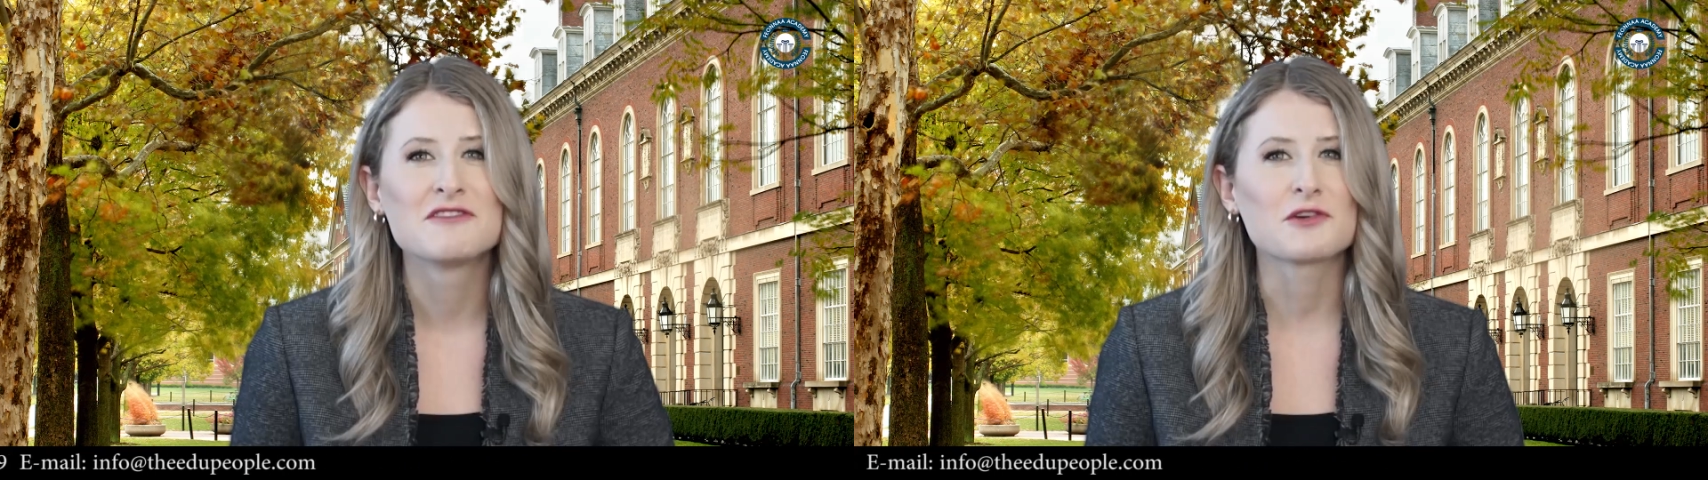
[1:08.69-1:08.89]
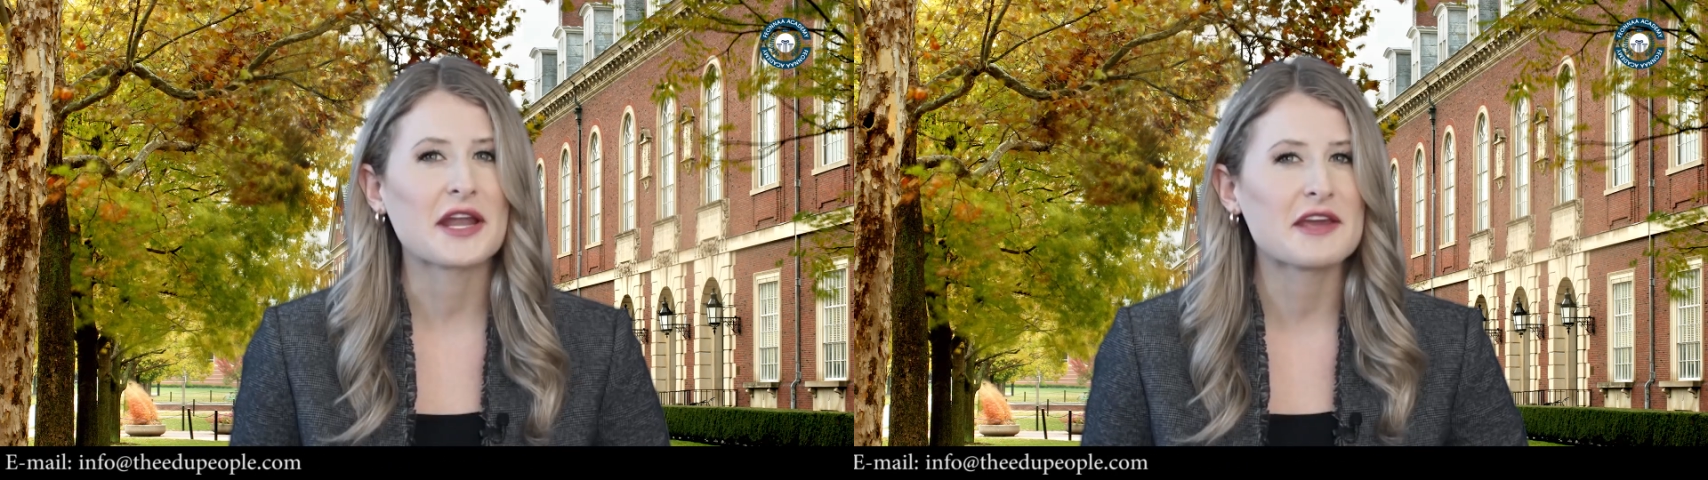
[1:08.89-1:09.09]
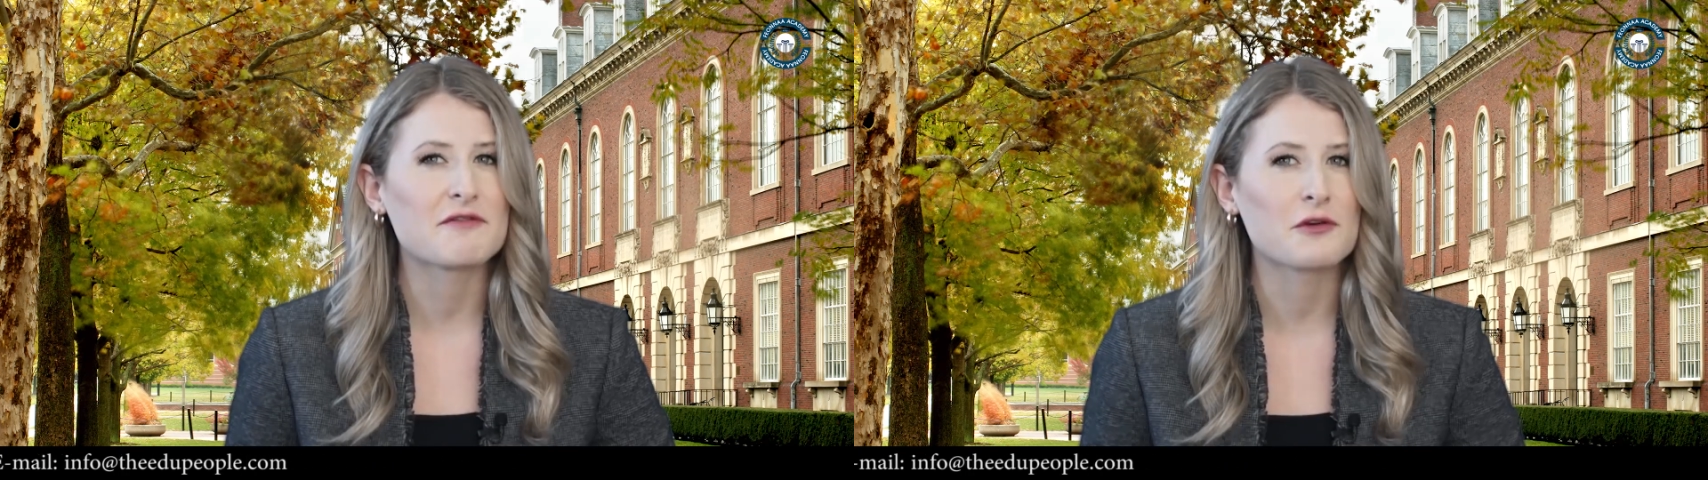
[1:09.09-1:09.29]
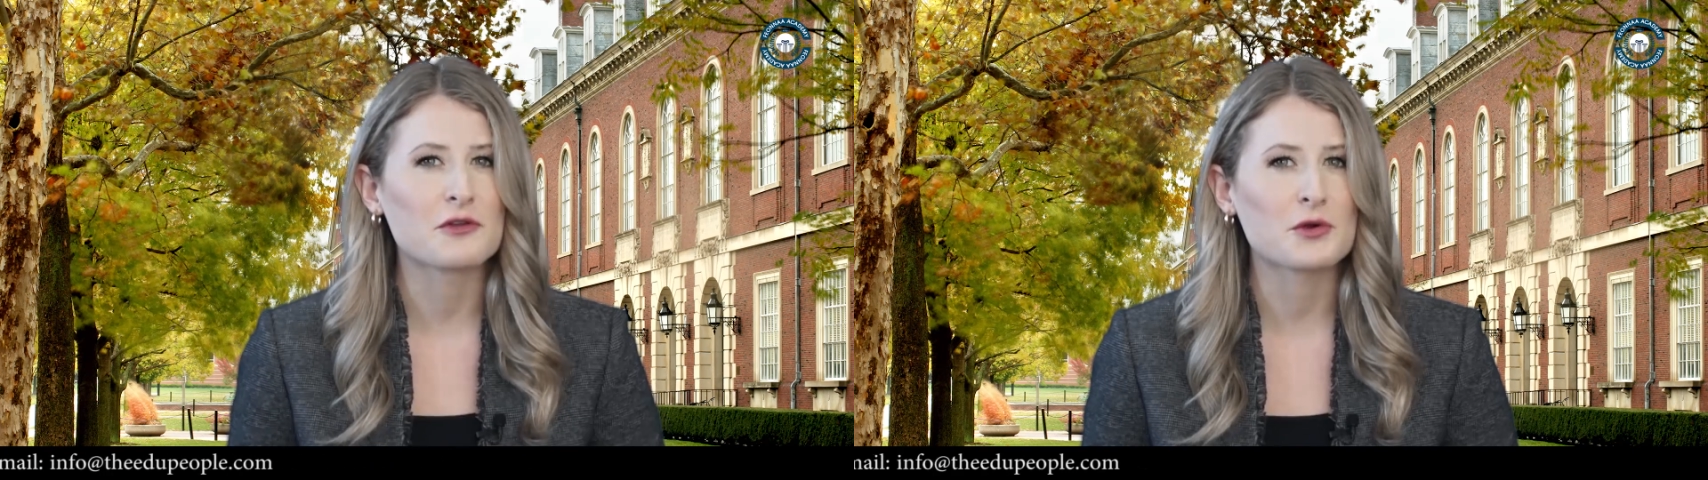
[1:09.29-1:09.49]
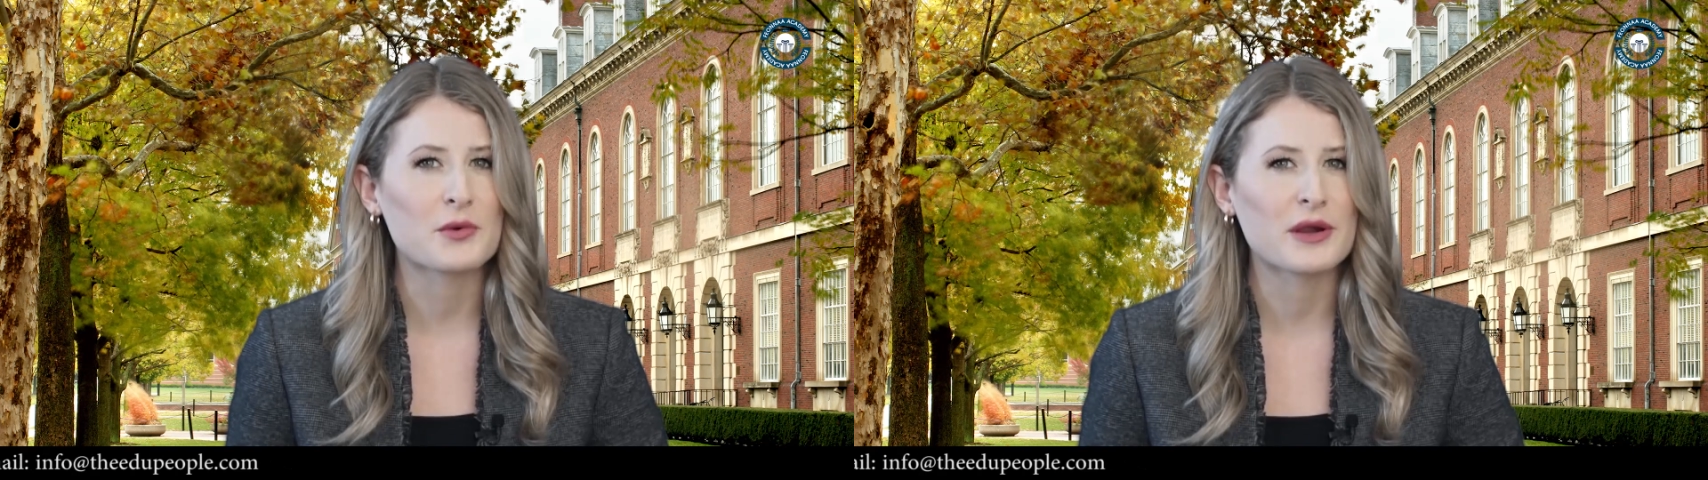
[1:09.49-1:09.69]
For any
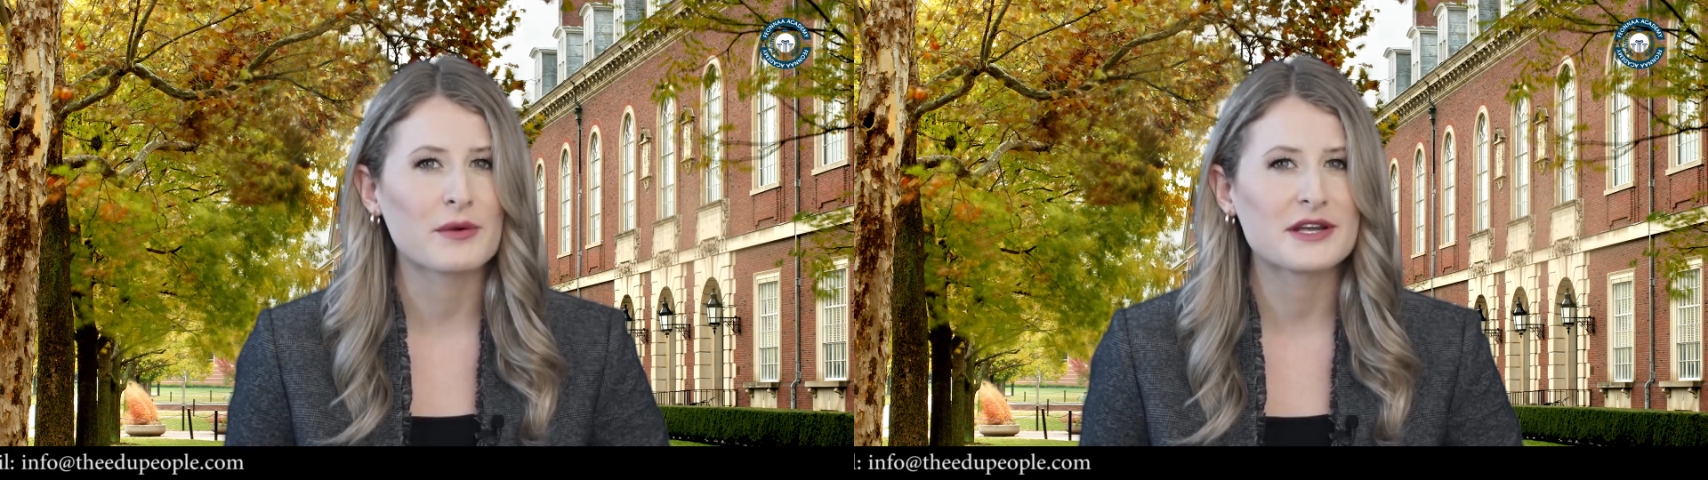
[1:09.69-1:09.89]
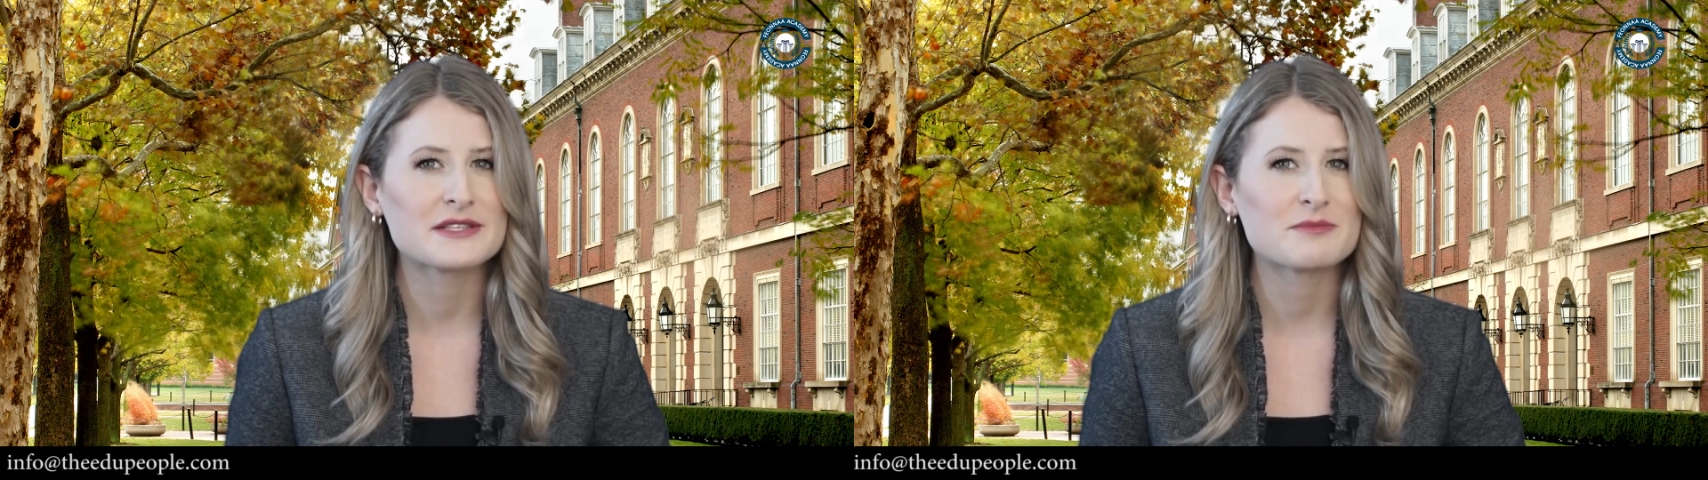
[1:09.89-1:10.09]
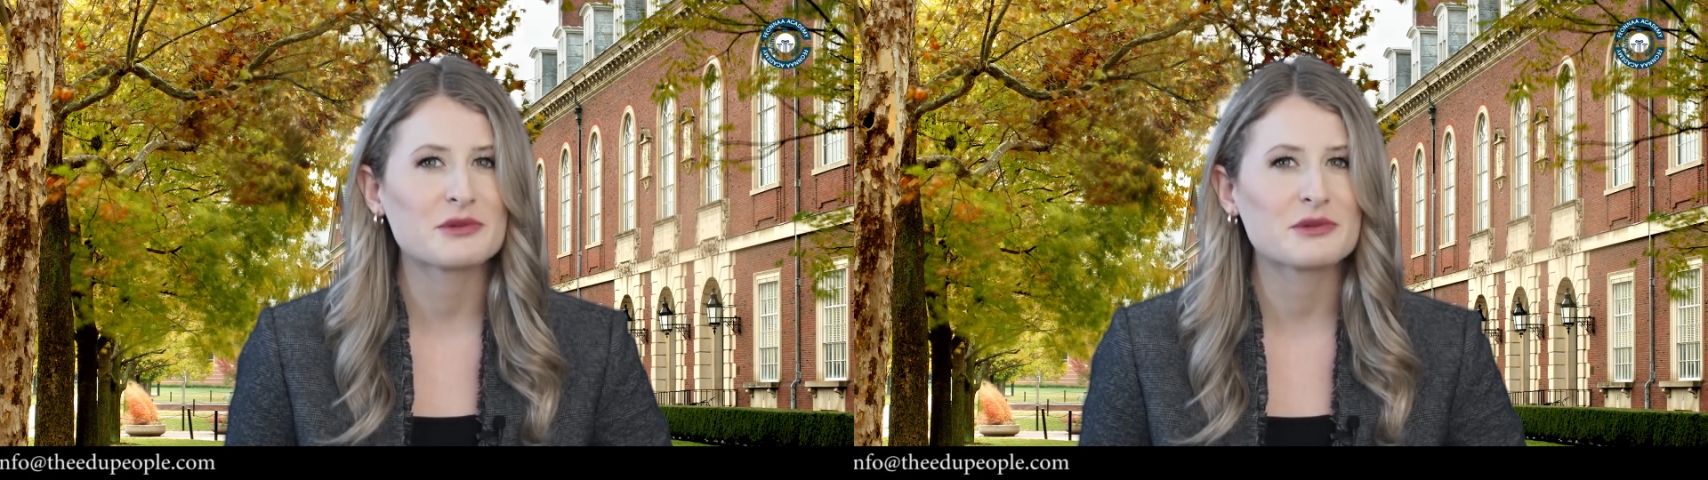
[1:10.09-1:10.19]
further queries,